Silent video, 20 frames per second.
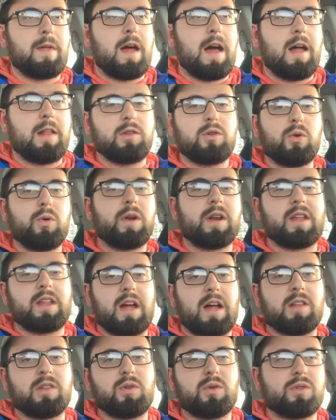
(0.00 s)
I'll do it.
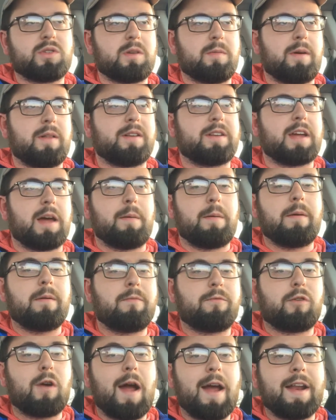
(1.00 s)
I'll do it some other time.
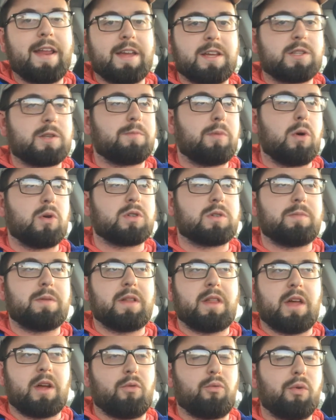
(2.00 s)
Friday is supposed to
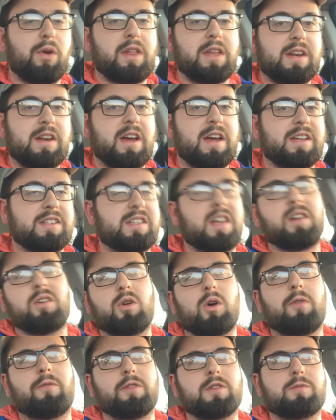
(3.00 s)
be like really nice. I don't
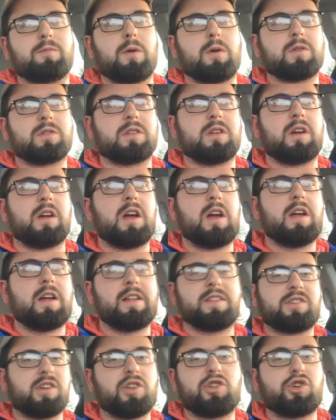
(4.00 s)
know if it's supposed to.
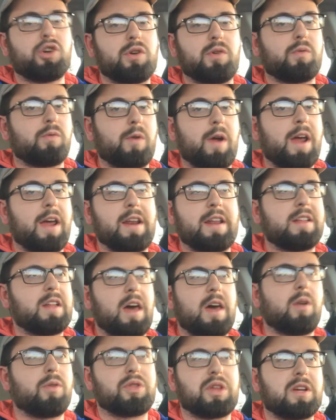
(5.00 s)
It's, it shouldn't rain.
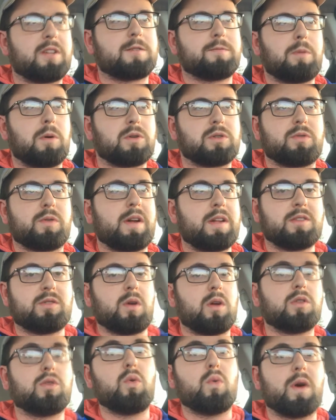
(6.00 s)
I don't think it's supposed to rain.
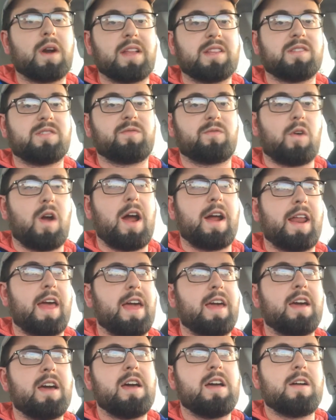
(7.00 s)
So I'll do one on
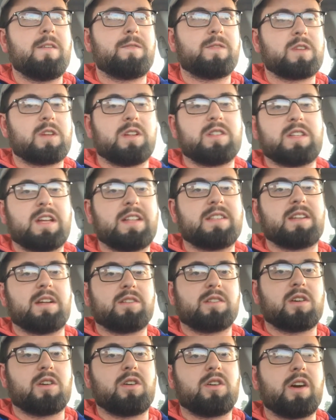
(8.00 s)
Friday, because that
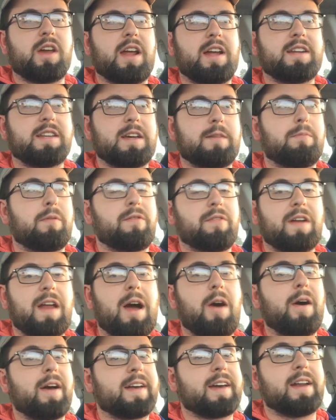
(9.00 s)
sounds like a good idea. But for
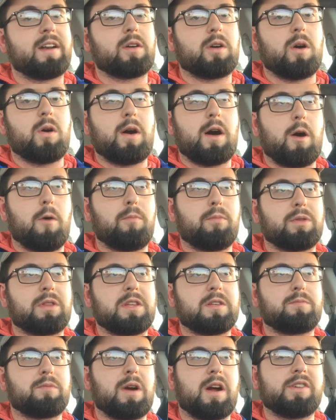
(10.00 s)
now, I gotta go help with
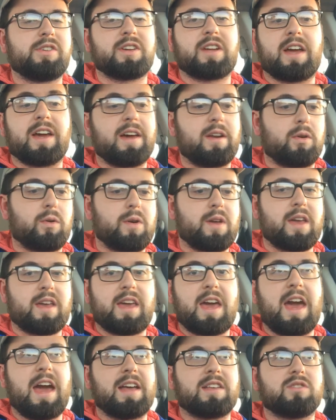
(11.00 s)
this project. I gotta go get
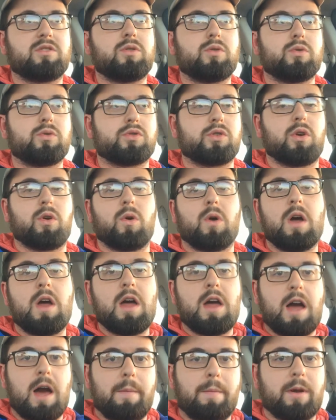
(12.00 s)
gas too. So
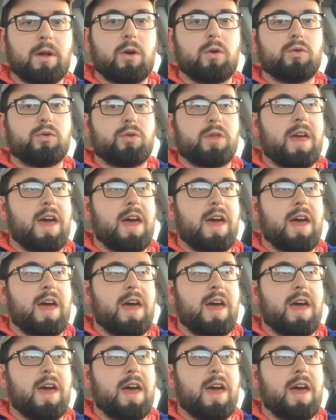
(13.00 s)
I'm gonna go do